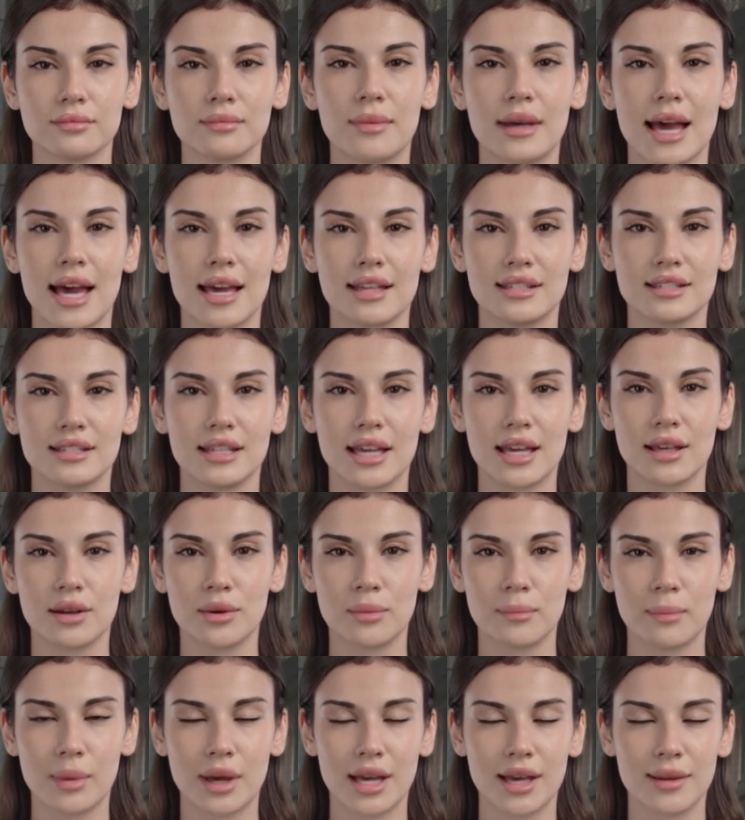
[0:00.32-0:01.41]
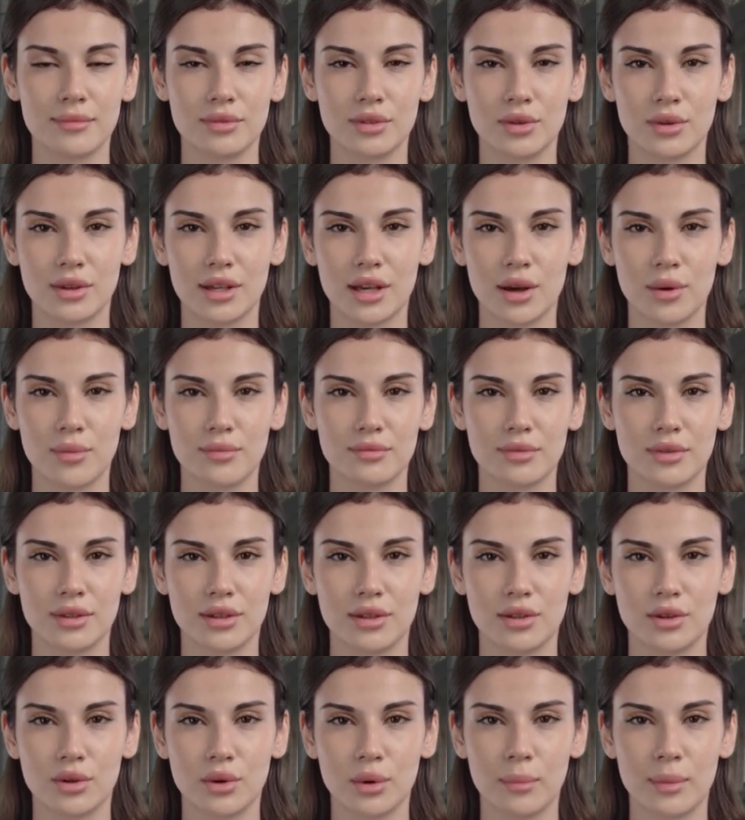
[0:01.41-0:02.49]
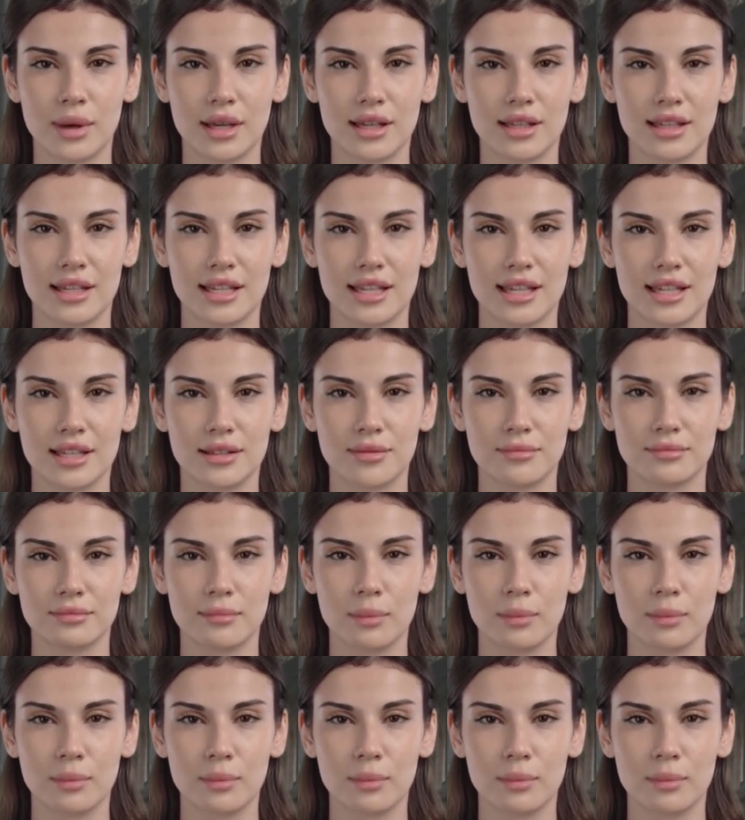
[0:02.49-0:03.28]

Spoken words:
Cast iron pipes are known for their durability,